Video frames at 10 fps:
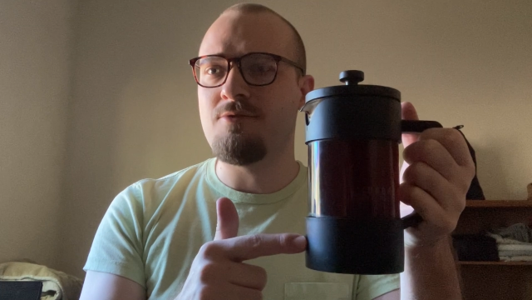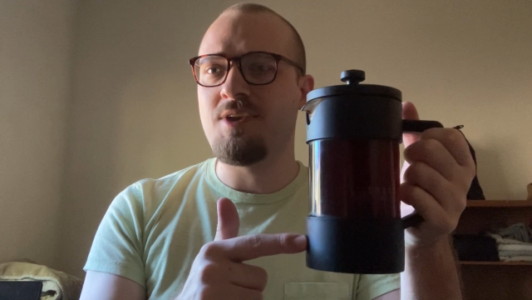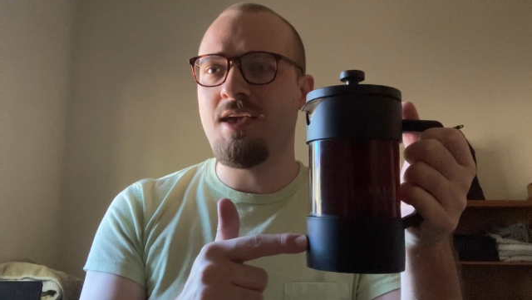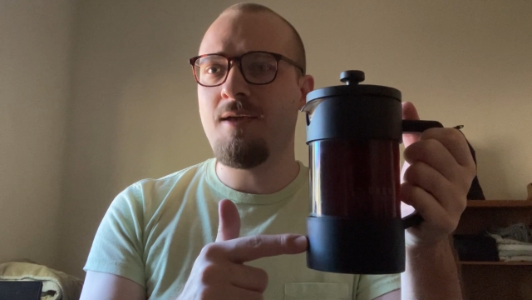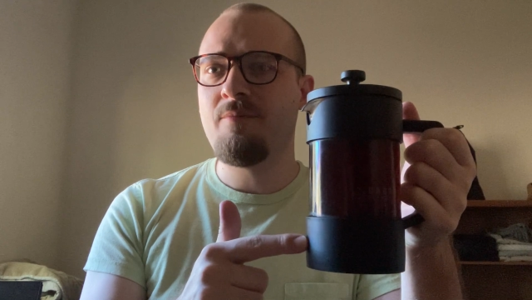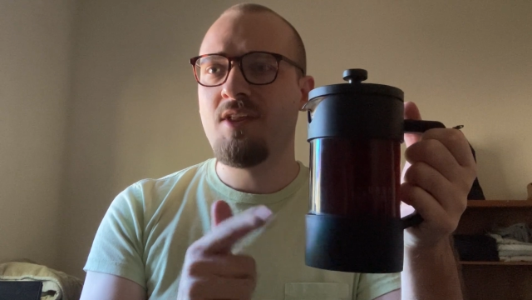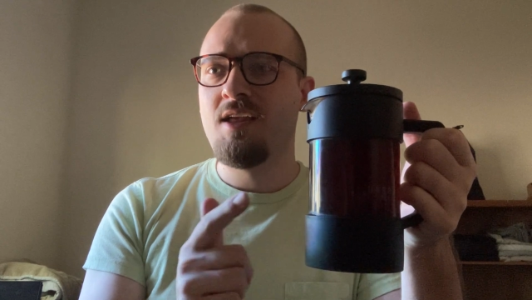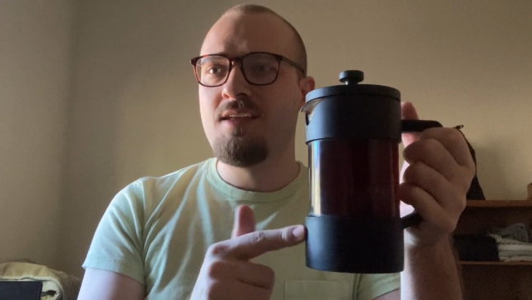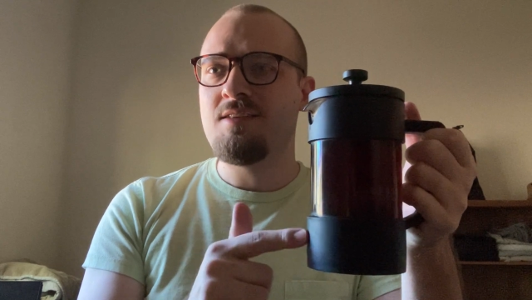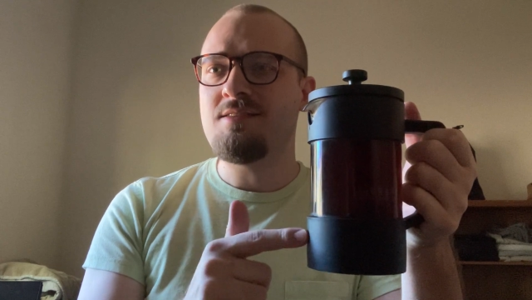okay?
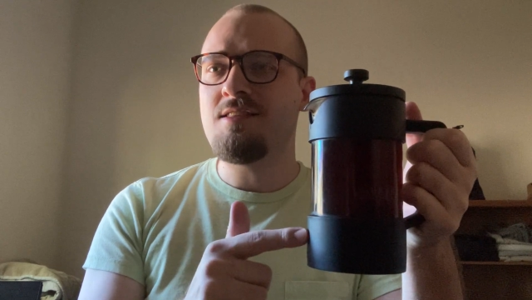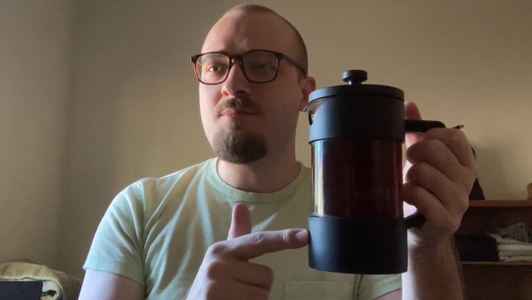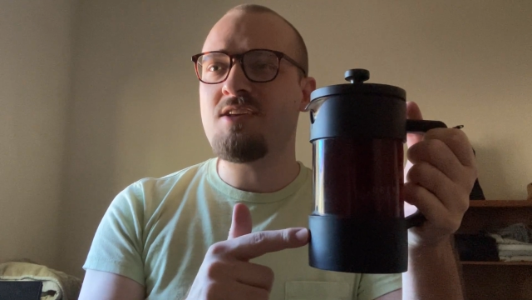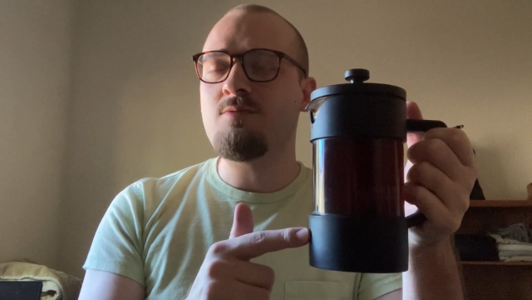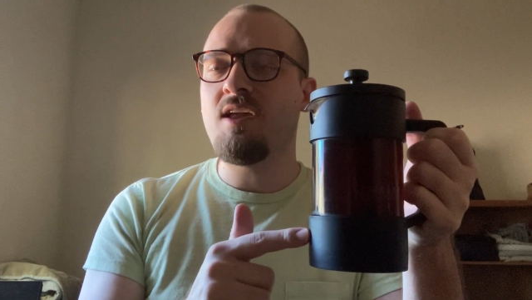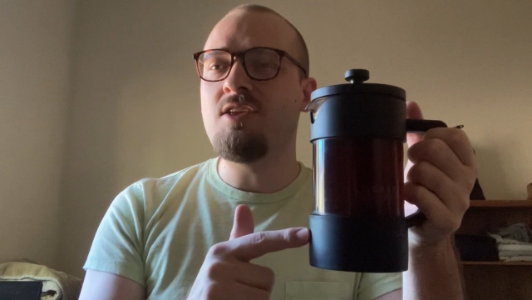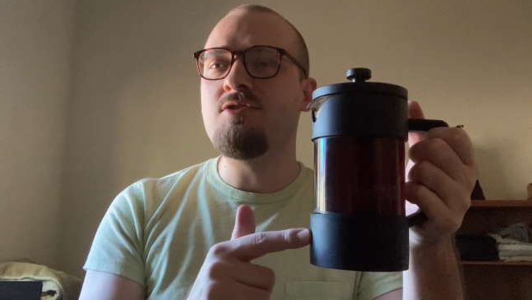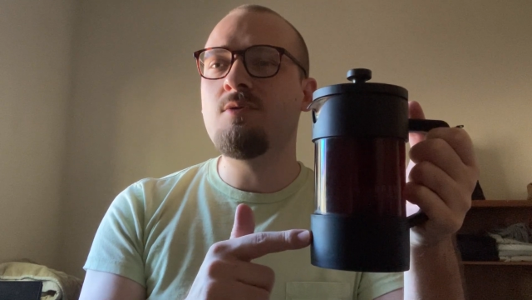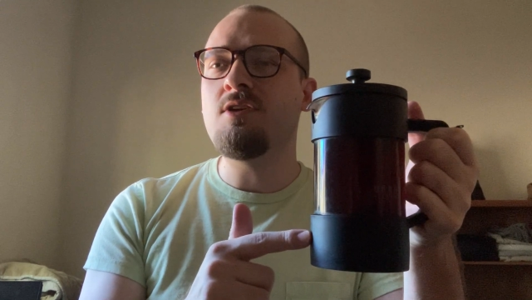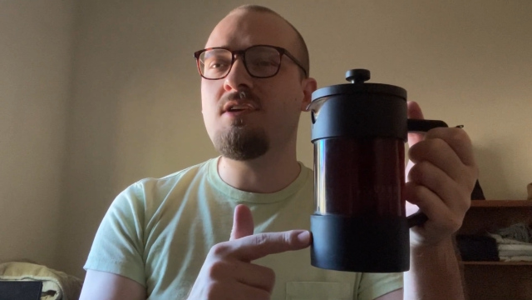This is the best way to
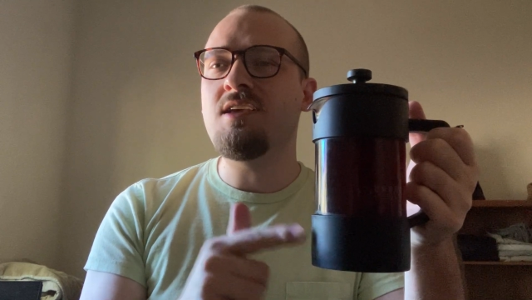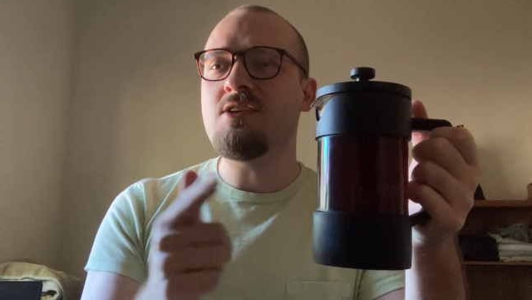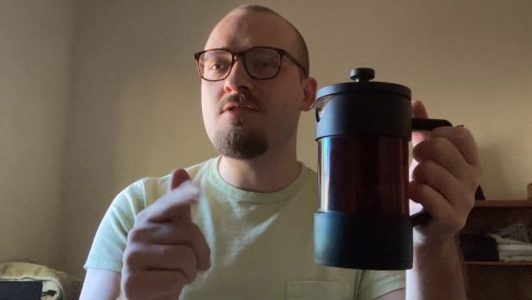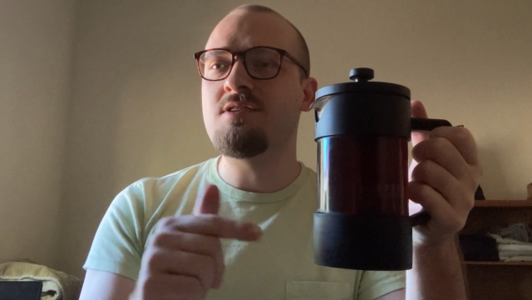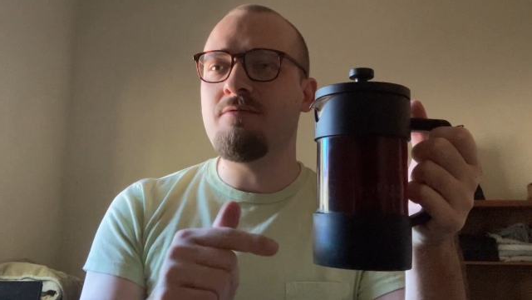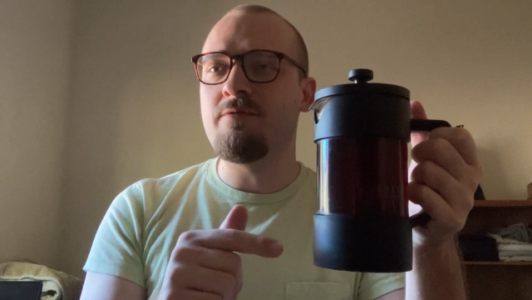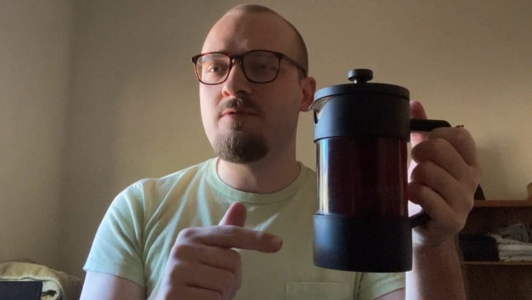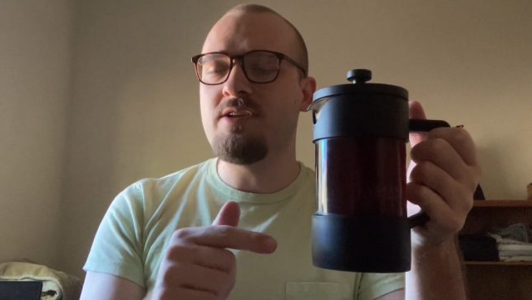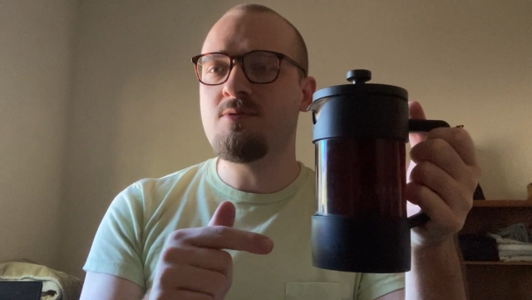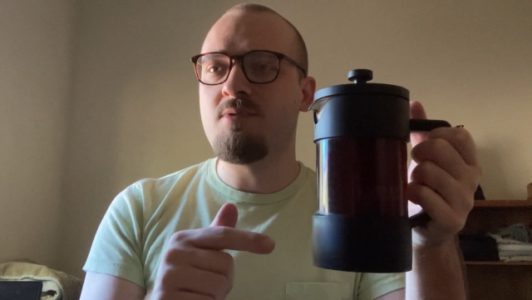do it. Get yourself a
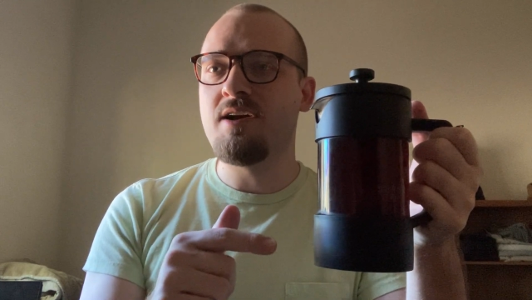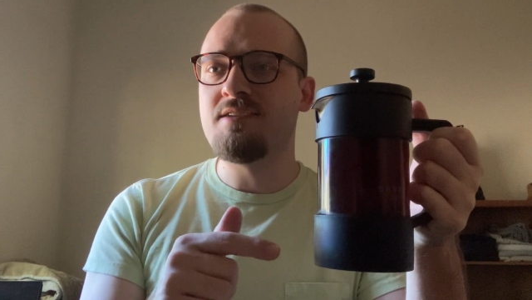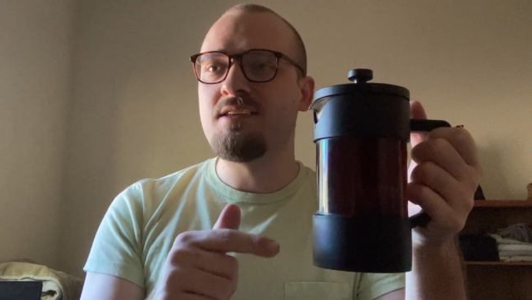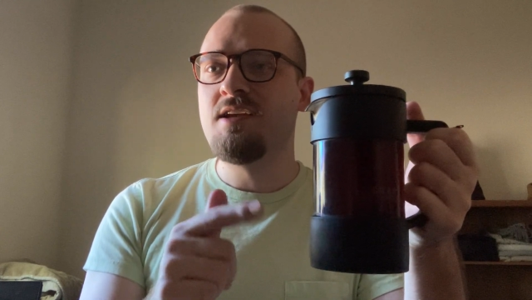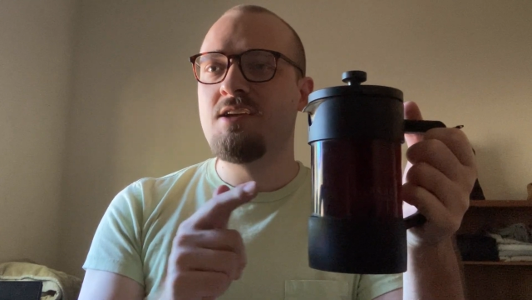French press.